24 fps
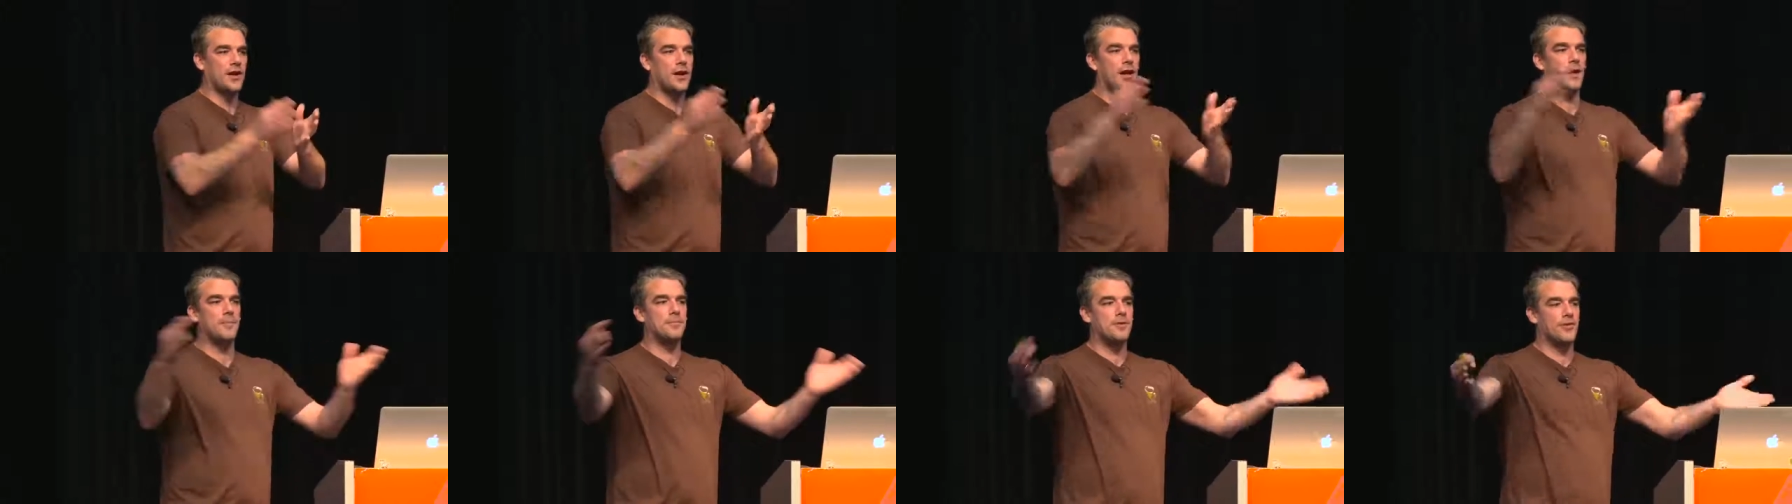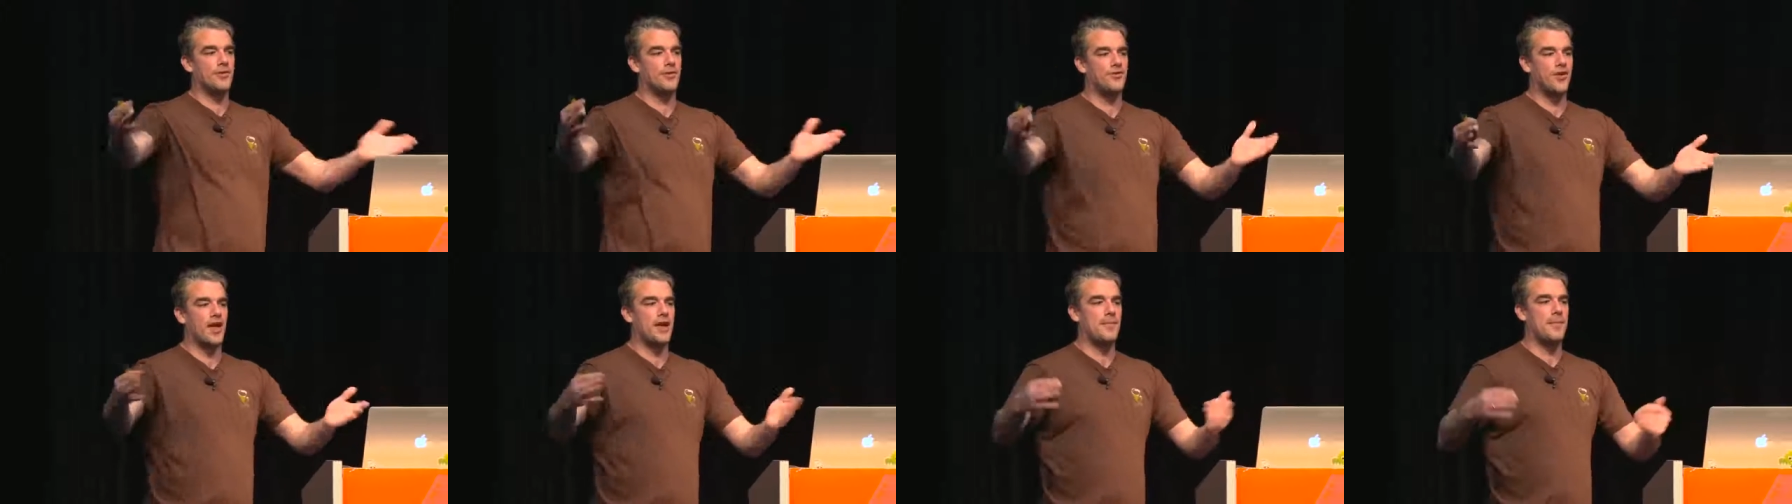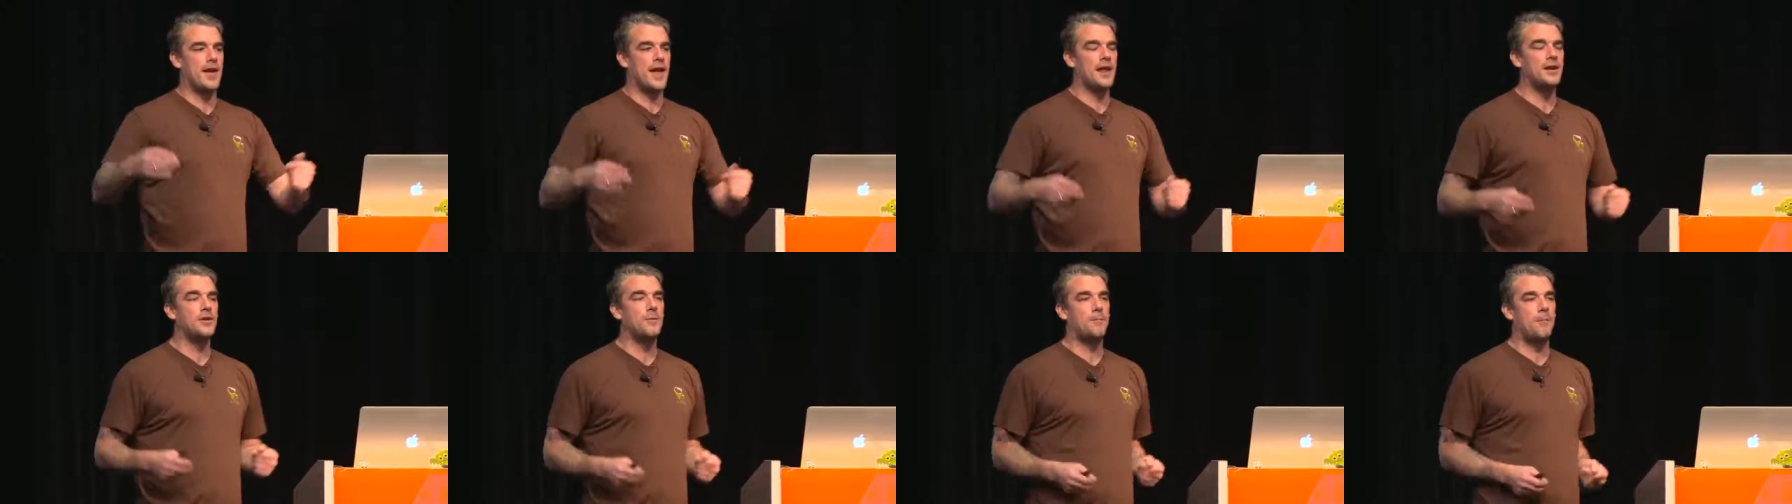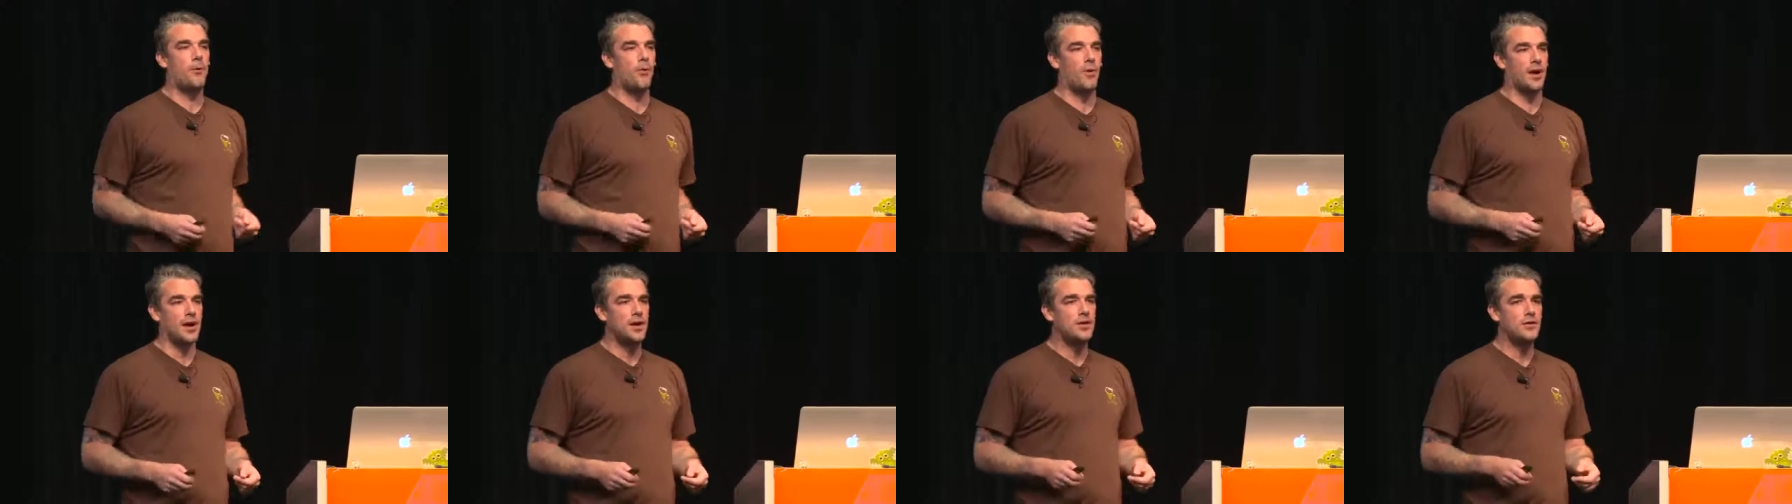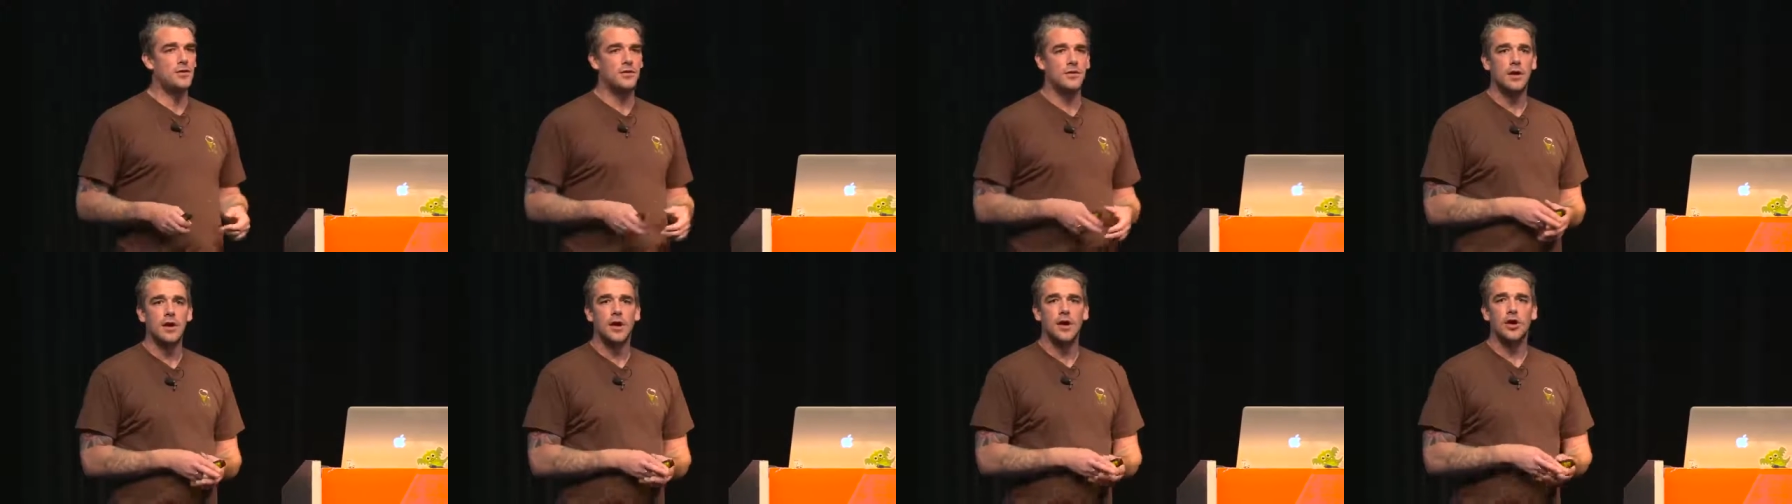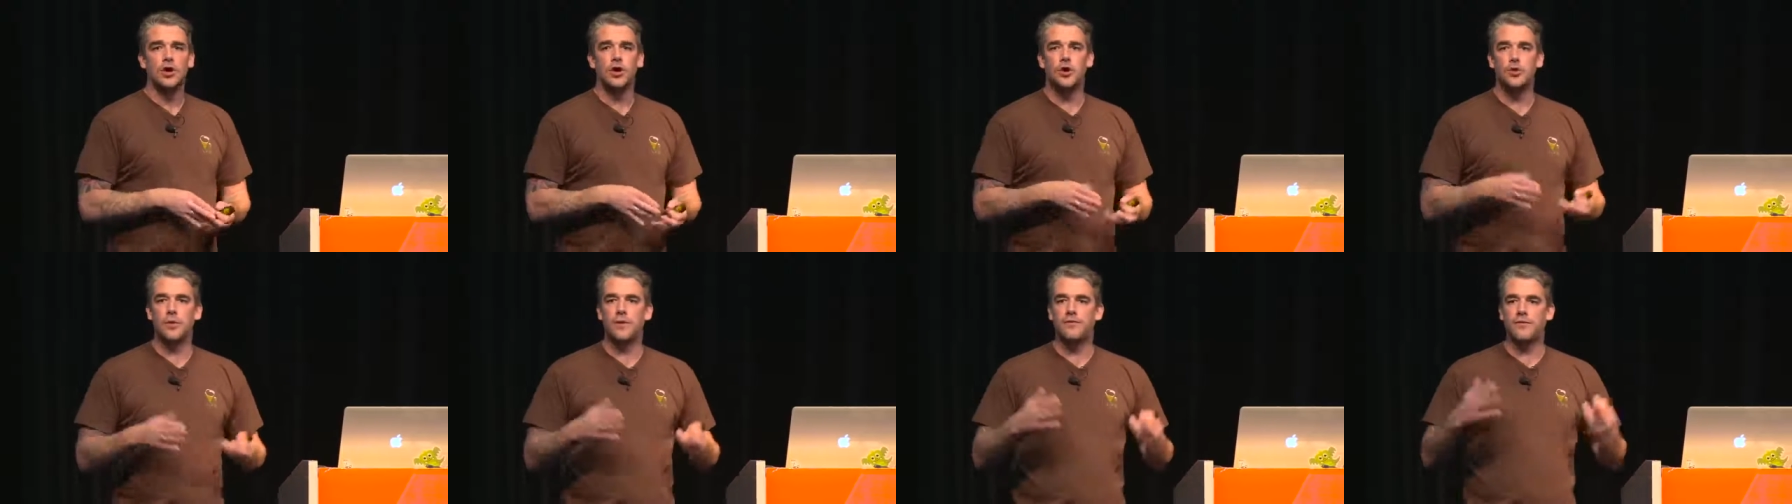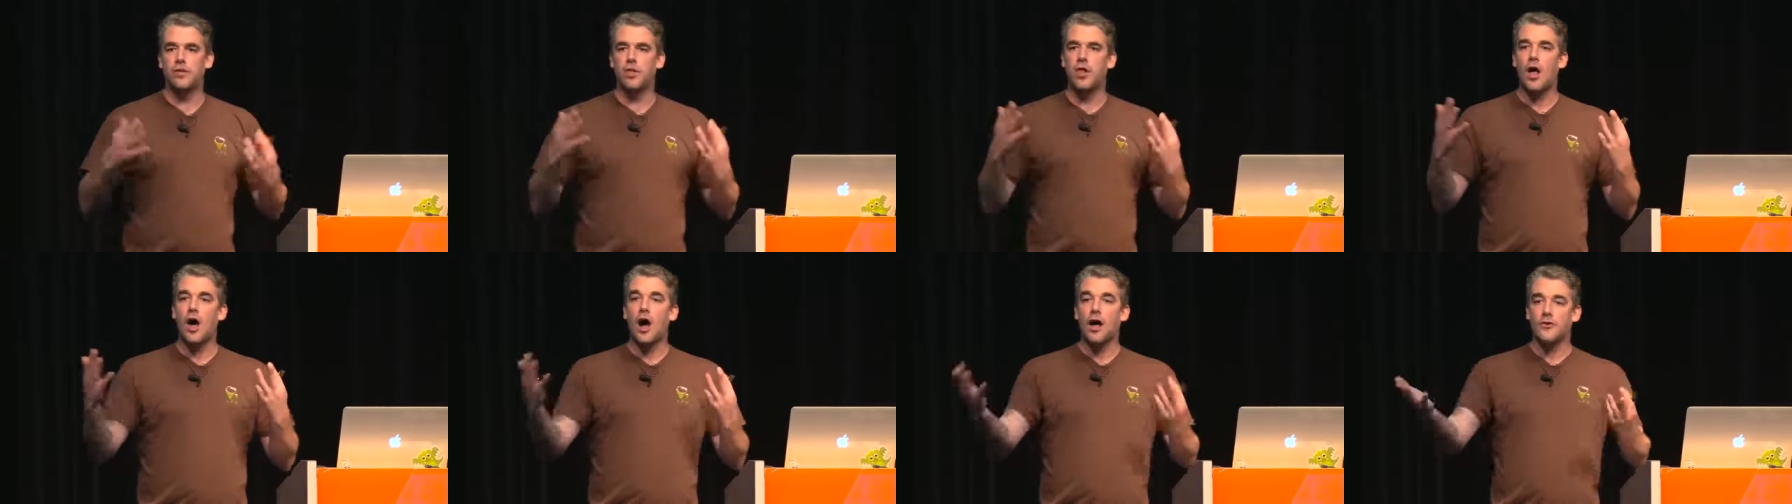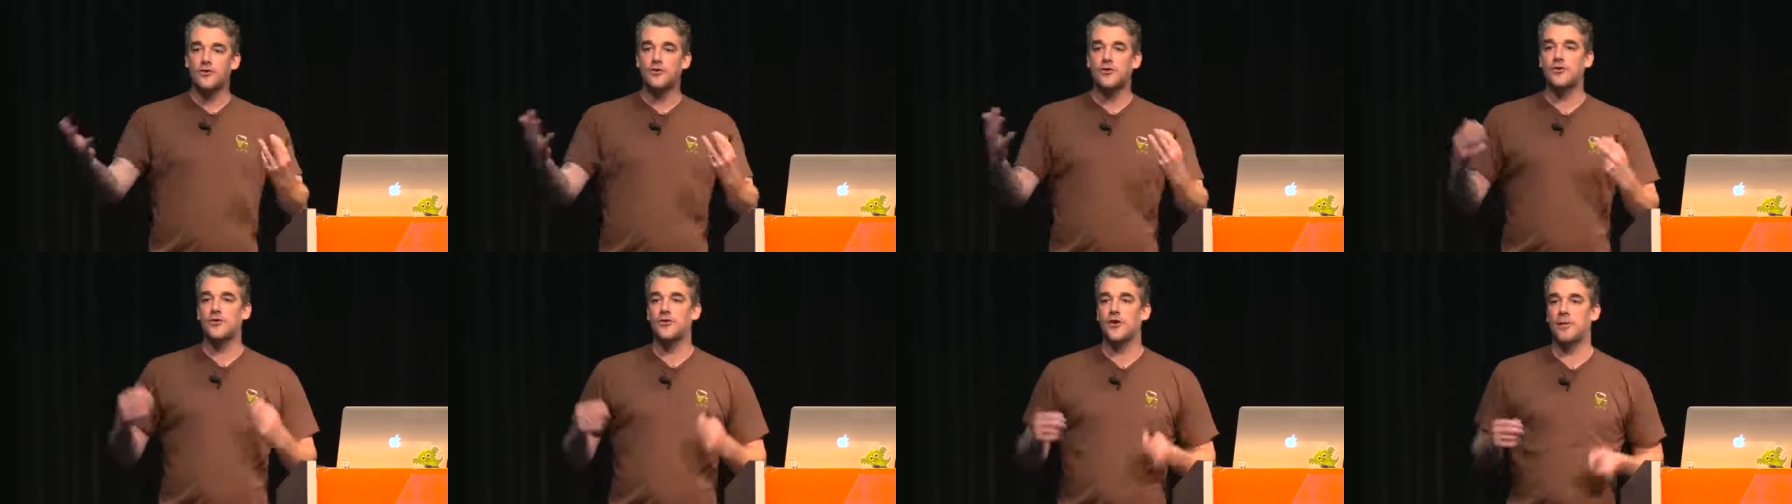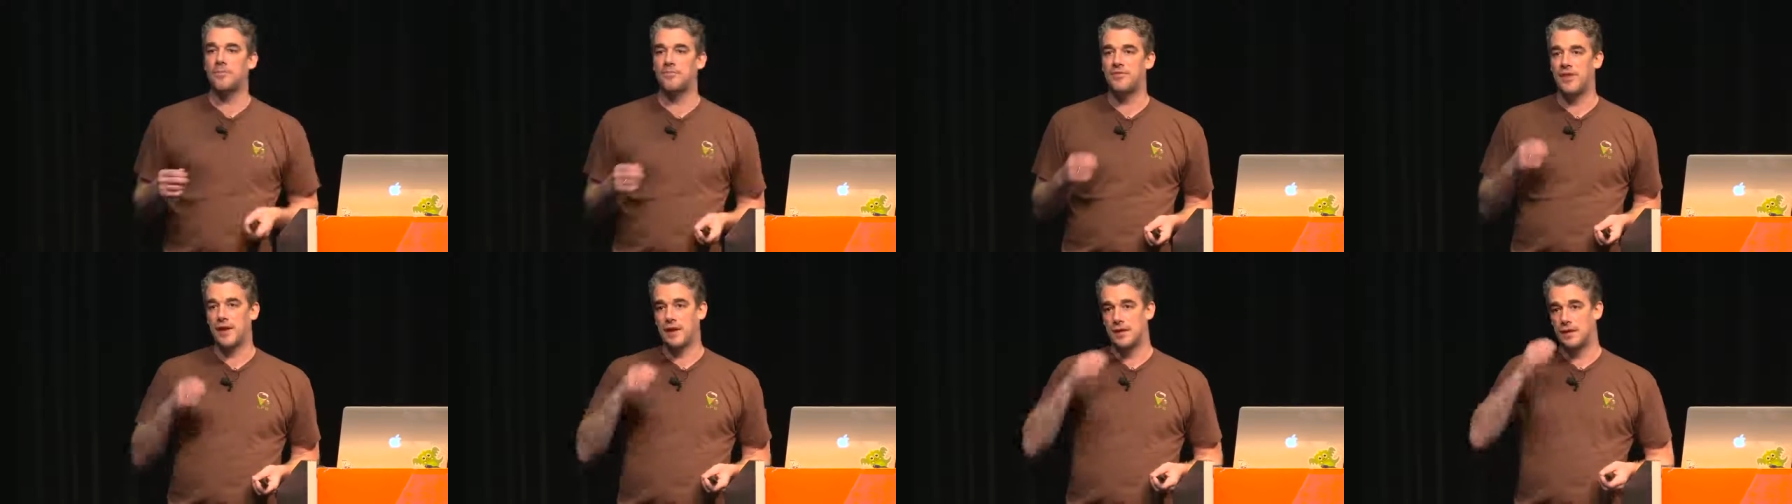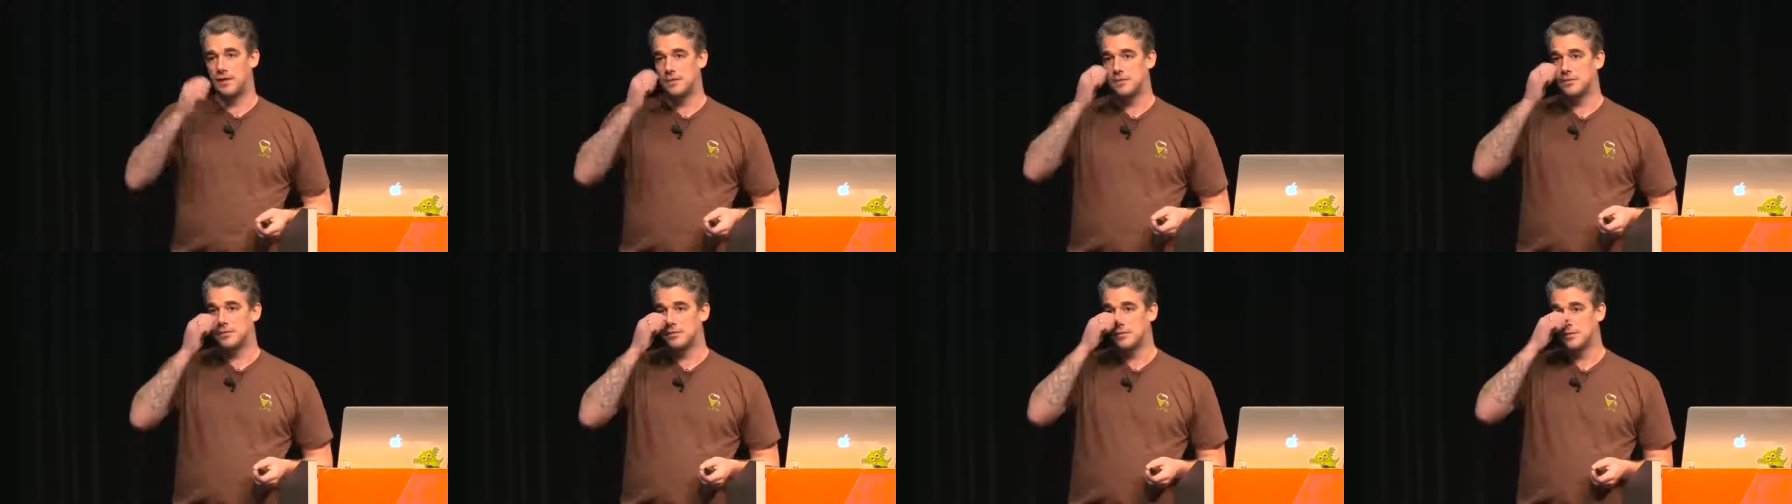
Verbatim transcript: that come to the same endpoint, you have lost something.